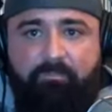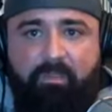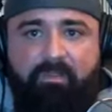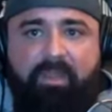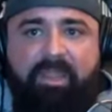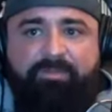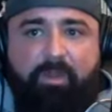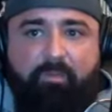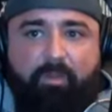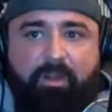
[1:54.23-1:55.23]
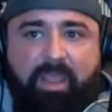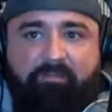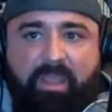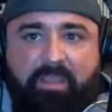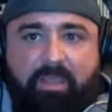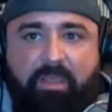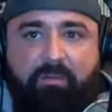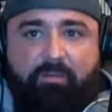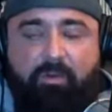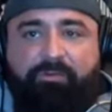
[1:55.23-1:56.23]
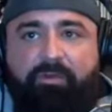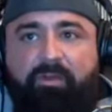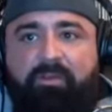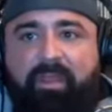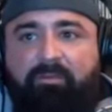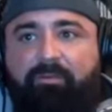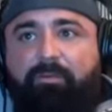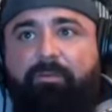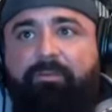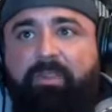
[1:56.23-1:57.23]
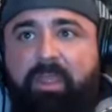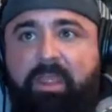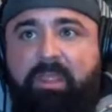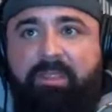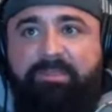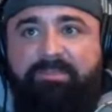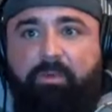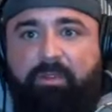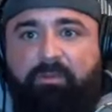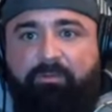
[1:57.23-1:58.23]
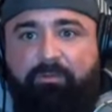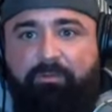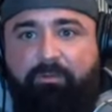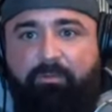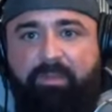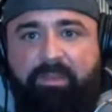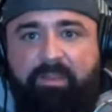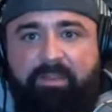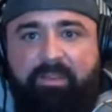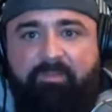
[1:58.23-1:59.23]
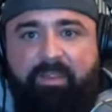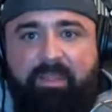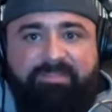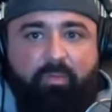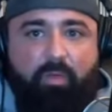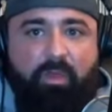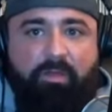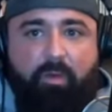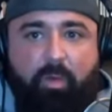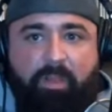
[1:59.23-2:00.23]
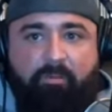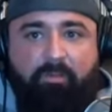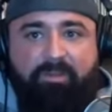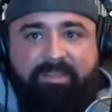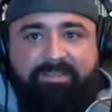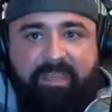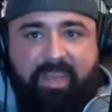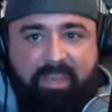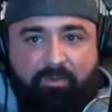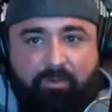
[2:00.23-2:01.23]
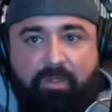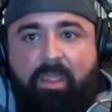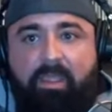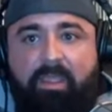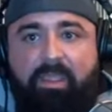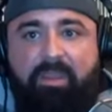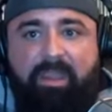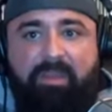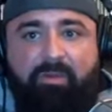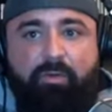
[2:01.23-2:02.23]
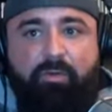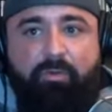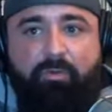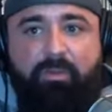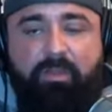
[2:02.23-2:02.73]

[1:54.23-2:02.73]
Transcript: The next one, we're going to have a Ultra Dent Tools is going to be giving us one quick release handle and a new